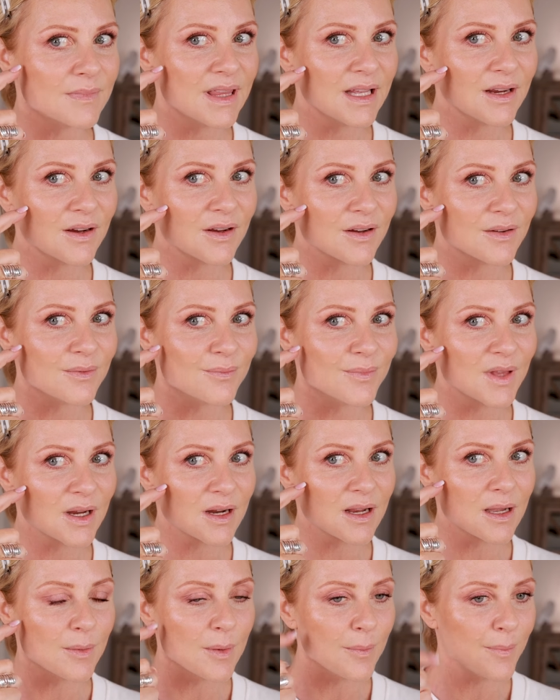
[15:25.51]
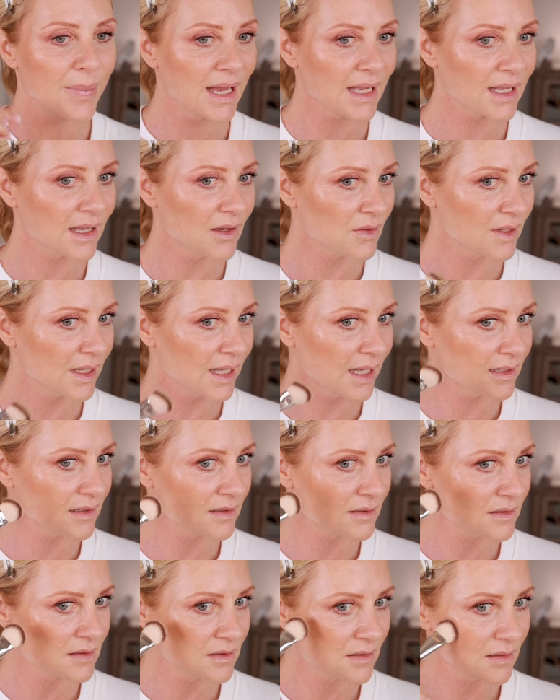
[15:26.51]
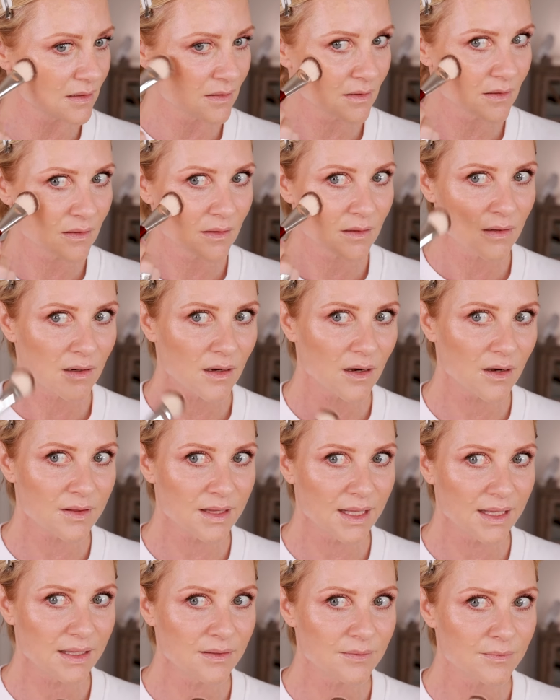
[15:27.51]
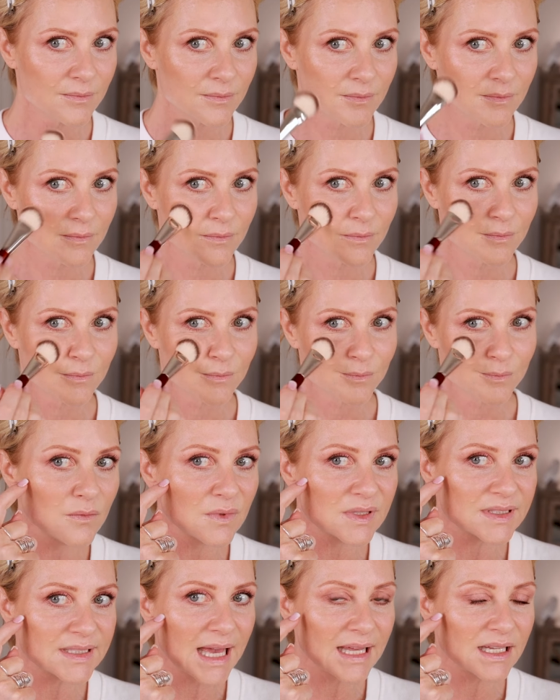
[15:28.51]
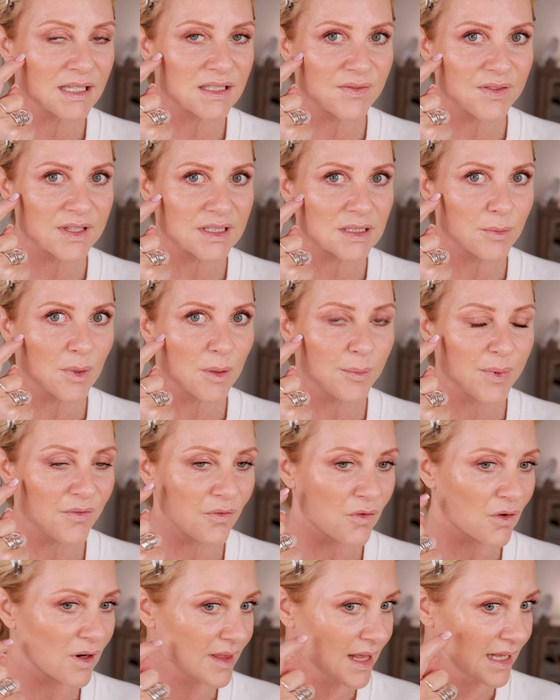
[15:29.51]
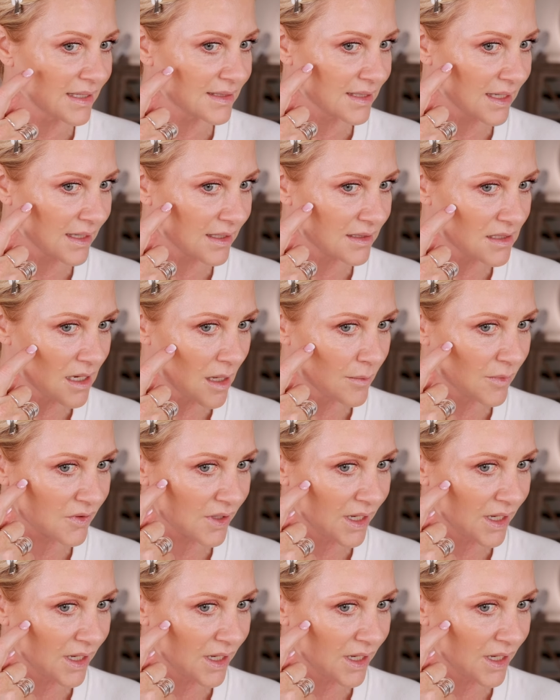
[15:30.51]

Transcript: They're they're coming back out again. Are they? Was that as visible before that second time